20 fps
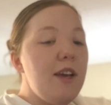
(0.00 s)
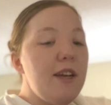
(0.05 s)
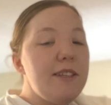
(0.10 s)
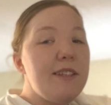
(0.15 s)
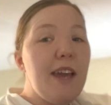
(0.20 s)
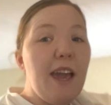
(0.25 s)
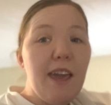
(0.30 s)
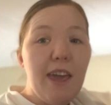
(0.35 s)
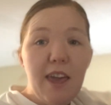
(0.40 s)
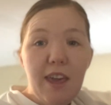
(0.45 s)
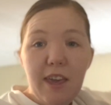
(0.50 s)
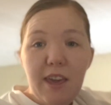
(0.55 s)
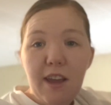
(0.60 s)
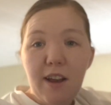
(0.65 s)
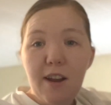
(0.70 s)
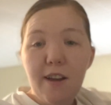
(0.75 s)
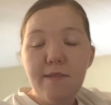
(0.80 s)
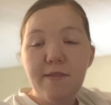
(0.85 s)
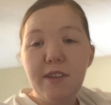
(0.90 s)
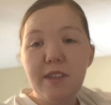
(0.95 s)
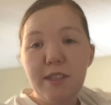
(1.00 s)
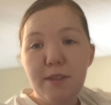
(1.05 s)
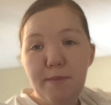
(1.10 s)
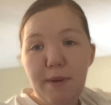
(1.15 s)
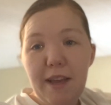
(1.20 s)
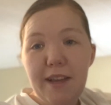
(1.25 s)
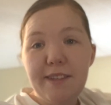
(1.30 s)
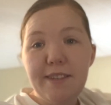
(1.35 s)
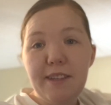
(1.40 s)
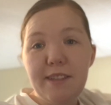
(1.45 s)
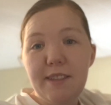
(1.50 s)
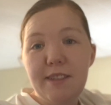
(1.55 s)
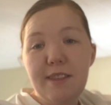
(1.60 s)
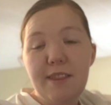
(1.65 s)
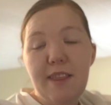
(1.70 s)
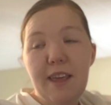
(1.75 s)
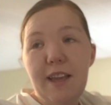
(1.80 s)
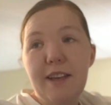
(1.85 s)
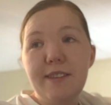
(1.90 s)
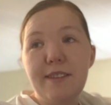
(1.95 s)
taking care of the space and
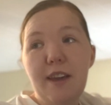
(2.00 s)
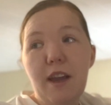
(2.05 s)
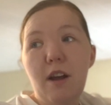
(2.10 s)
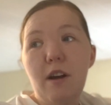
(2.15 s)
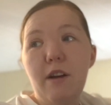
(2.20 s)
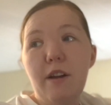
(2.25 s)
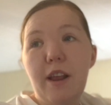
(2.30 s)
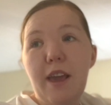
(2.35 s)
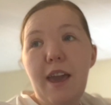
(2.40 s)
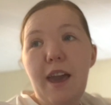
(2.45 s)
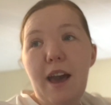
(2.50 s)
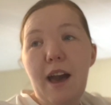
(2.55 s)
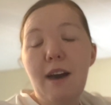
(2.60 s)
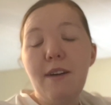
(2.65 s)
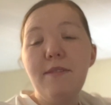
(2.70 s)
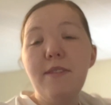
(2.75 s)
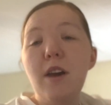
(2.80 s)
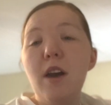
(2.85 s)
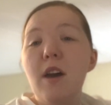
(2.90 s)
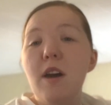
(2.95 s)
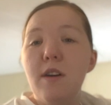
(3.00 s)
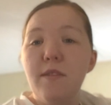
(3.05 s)
things I already have.